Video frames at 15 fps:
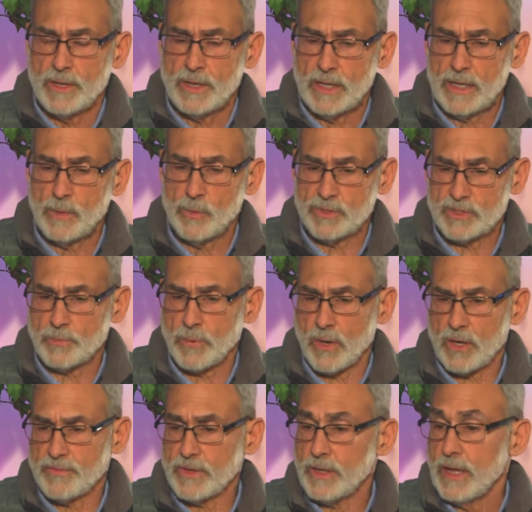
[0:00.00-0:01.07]
was a
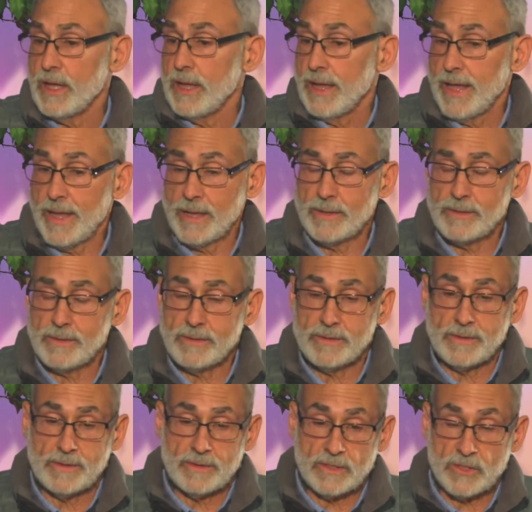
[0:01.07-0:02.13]
part of it. And
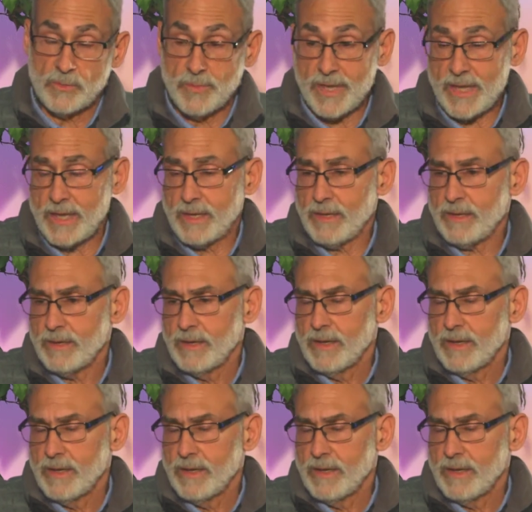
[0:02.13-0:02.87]
to me,